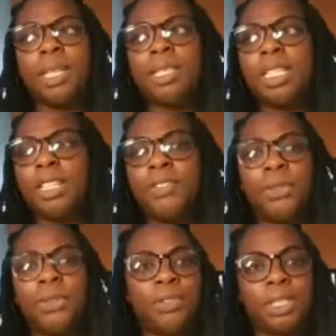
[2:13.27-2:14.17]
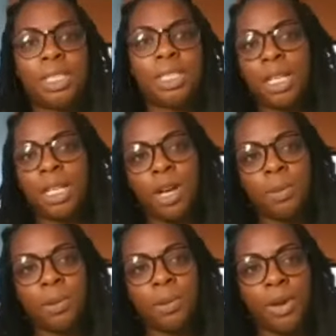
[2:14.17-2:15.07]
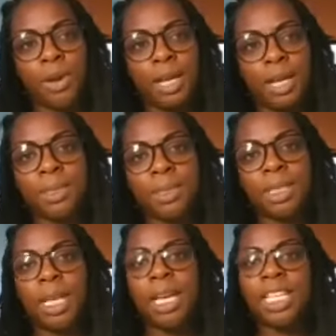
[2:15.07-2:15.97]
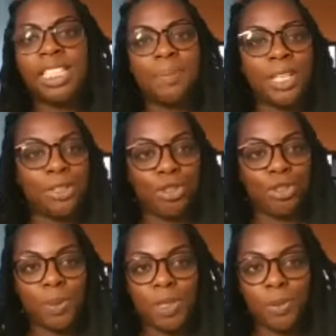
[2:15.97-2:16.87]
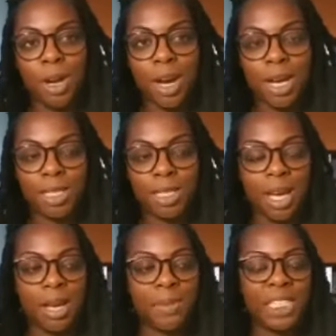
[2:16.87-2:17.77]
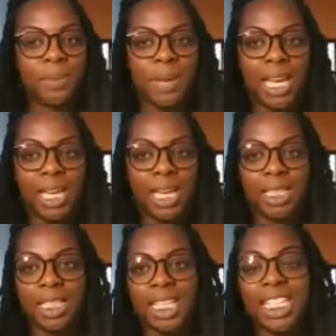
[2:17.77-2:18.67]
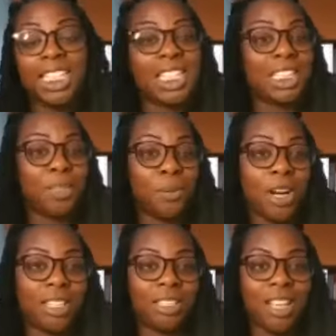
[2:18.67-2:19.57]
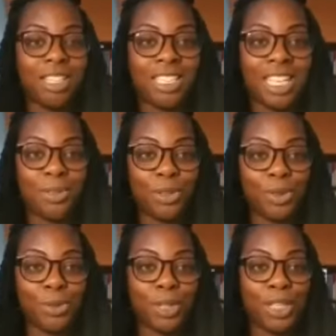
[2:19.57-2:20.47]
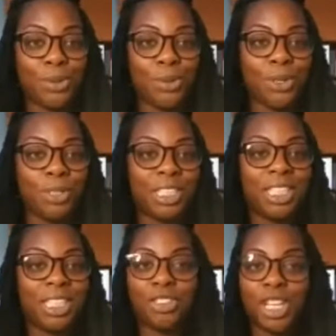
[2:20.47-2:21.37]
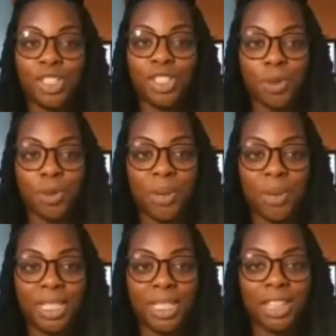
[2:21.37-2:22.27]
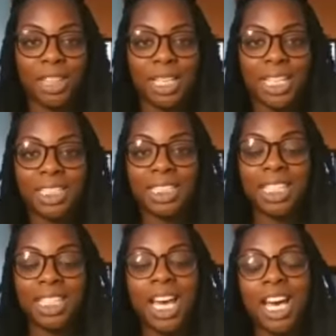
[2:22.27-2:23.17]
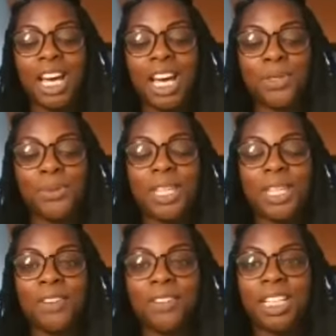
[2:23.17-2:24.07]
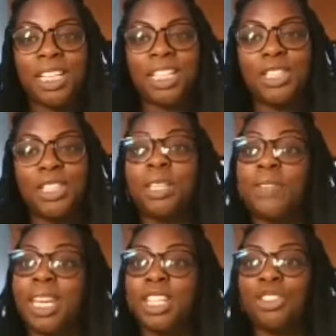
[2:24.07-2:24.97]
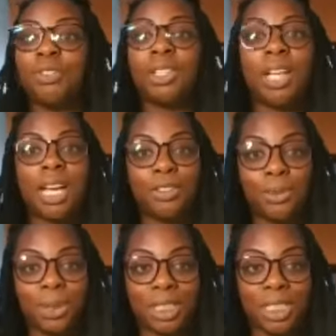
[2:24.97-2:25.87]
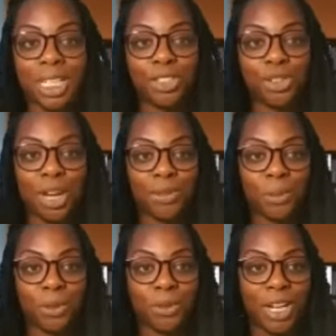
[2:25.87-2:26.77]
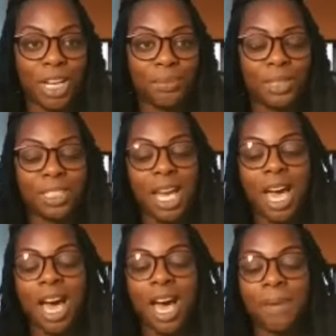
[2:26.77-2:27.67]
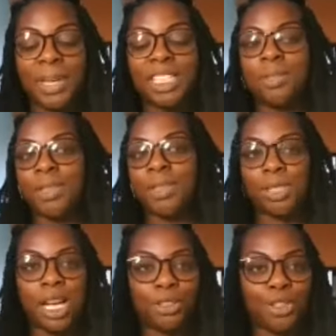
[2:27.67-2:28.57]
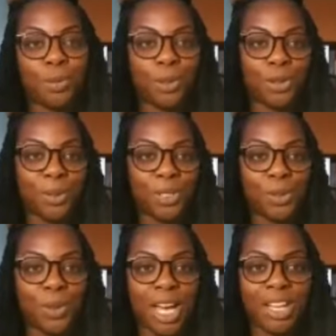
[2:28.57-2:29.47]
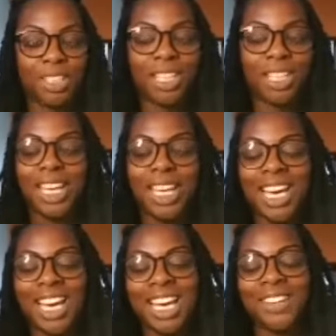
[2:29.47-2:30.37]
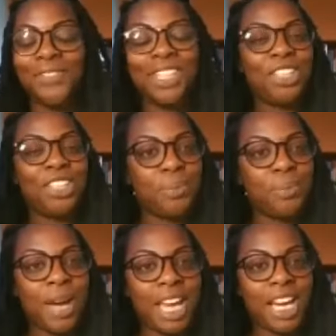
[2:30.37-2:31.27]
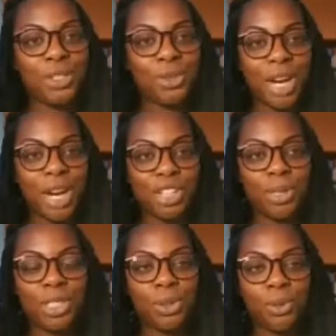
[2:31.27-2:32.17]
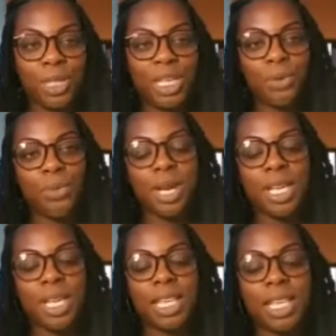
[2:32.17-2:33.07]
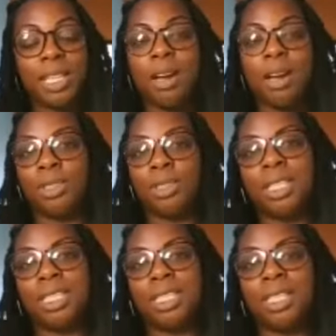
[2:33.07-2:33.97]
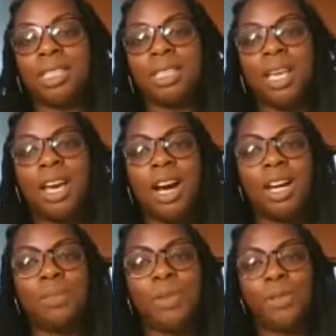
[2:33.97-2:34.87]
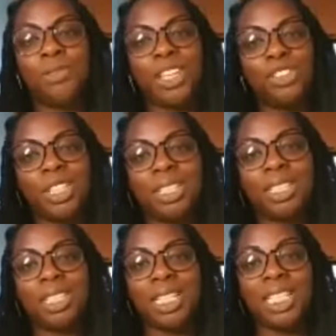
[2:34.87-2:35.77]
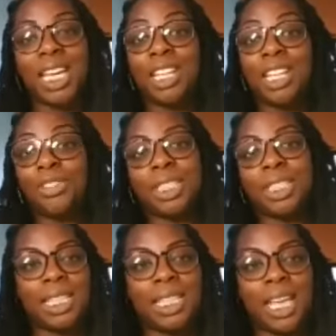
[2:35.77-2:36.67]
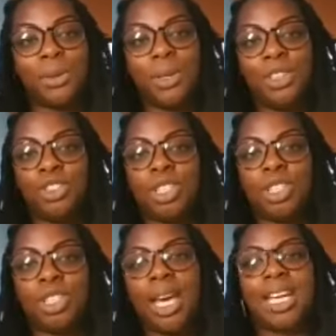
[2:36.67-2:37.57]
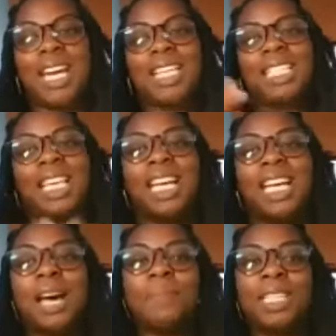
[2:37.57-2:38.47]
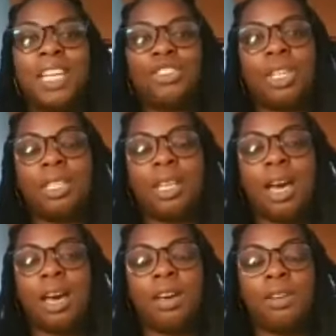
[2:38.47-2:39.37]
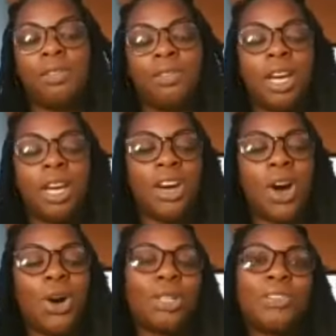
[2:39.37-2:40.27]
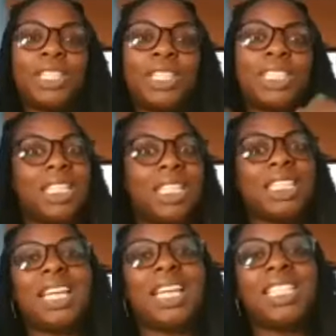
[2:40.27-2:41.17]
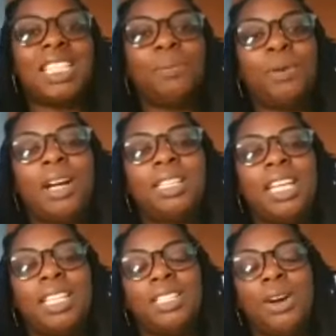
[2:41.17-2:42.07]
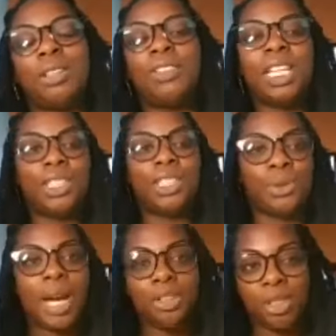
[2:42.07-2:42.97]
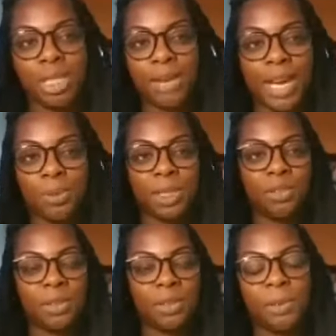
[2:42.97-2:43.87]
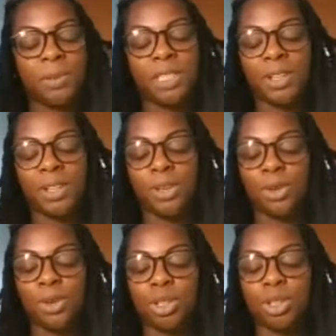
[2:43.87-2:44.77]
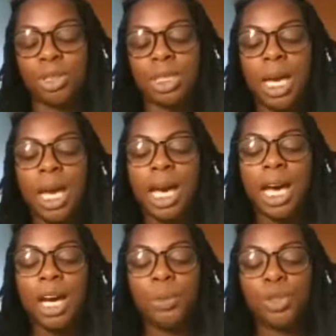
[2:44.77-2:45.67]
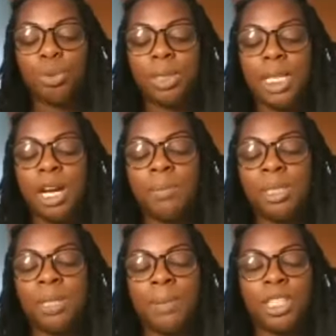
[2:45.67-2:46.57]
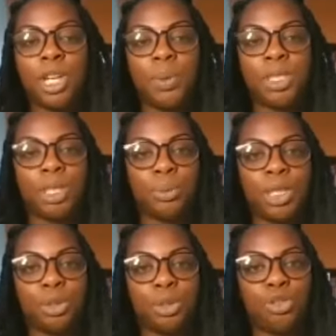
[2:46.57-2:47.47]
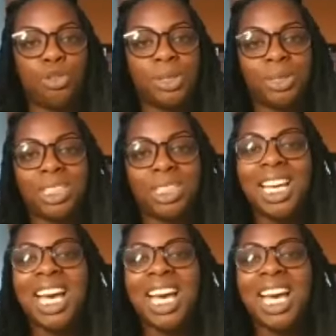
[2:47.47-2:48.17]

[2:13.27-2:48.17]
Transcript: did a few different study abroad programs, some internships abroad um, in Spain, studied abroad in London, which was really cool, did an exchange program in the Netherlands. Um, so definitely took advantage of a lot of Florida State's travel programs um, and some of their scholarship programs as well. Uh, finished my undergraduate degree with an honors thesis on motivation to study English as a second language, a kind of like a combination of all of the studies that I've done abroad and all of the interactions I've had with different people in different cultures, uh, which really helped me dip my toe into the research field.